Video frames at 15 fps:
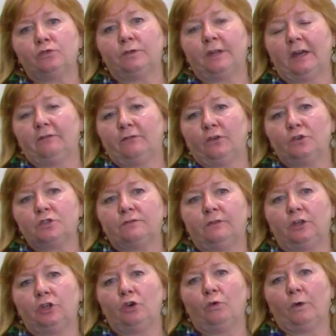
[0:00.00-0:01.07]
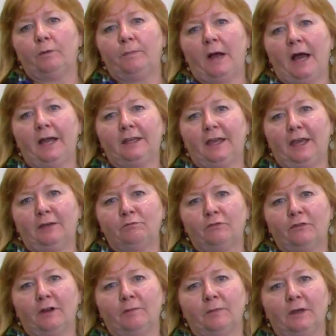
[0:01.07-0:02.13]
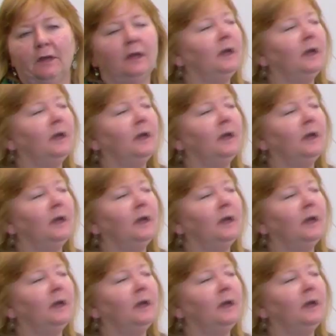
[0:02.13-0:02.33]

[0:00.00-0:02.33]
you in that first video where pi came from.